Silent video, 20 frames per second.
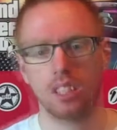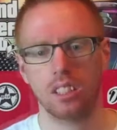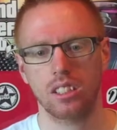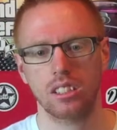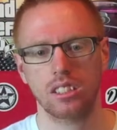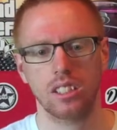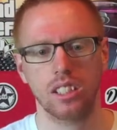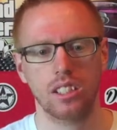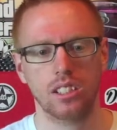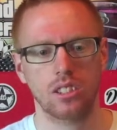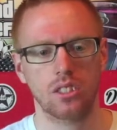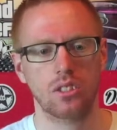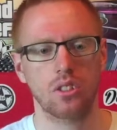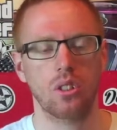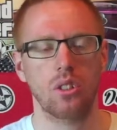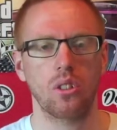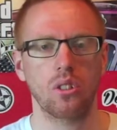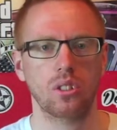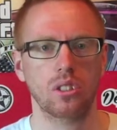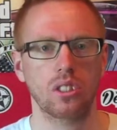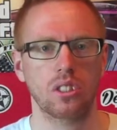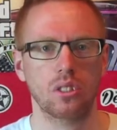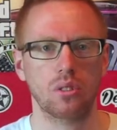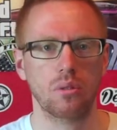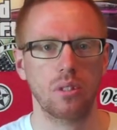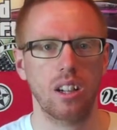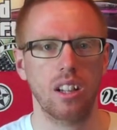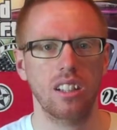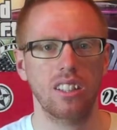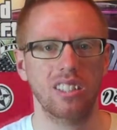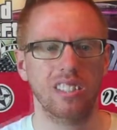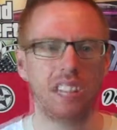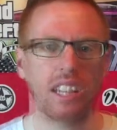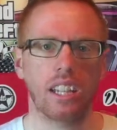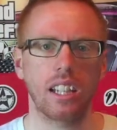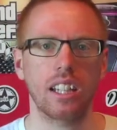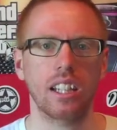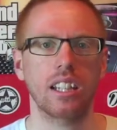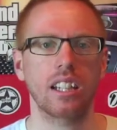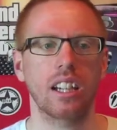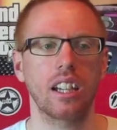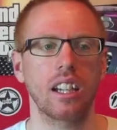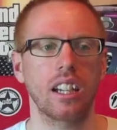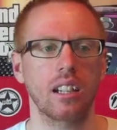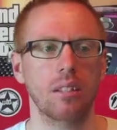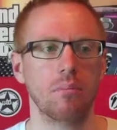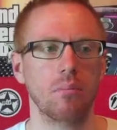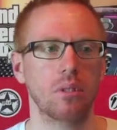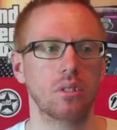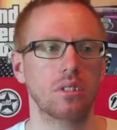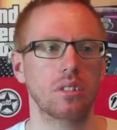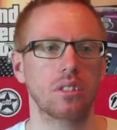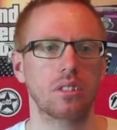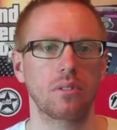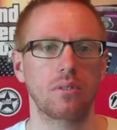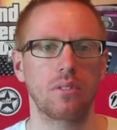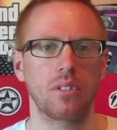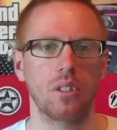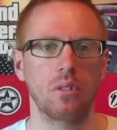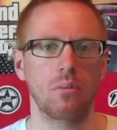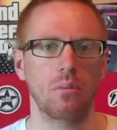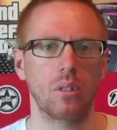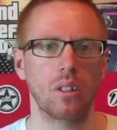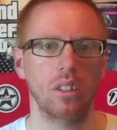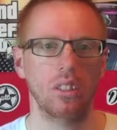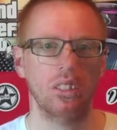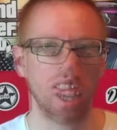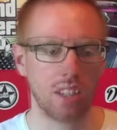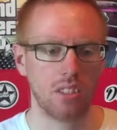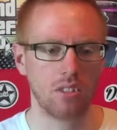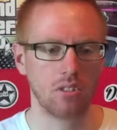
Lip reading: Caesar talks as well. He mutters a few words.